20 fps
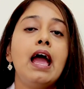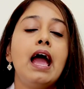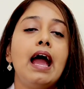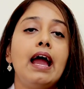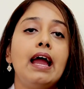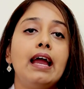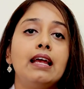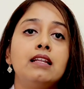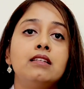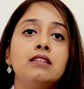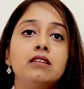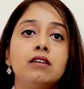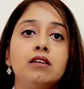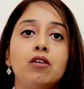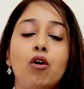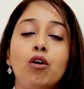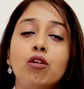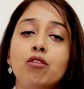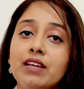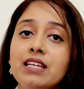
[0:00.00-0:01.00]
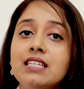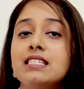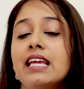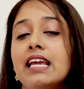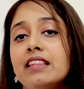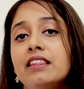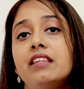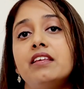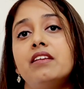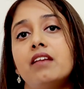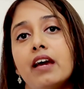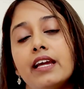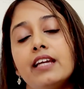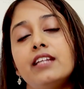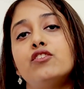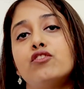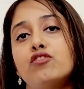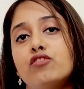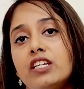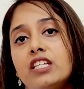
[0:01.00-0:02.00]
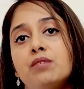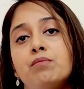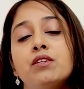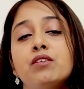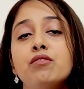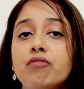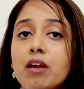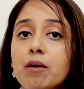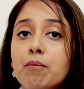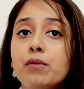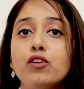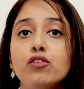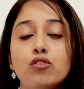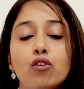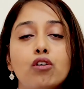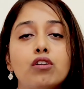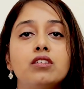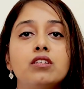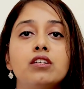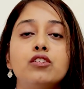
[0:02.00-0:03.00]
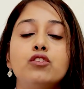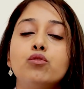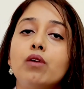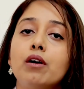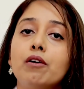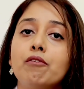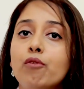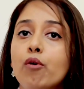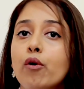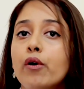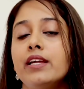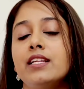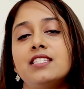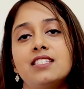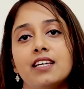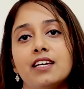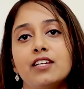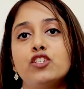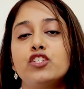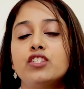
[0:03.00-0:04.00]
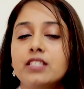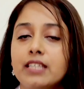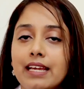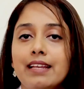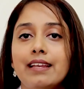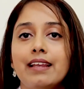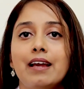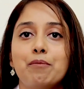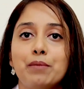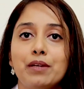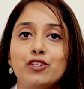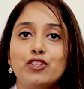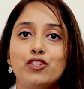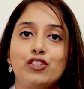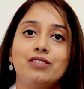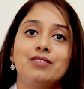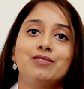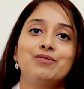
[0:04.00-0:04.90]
and always get the right treatment from your doctor to avoid such skin damage.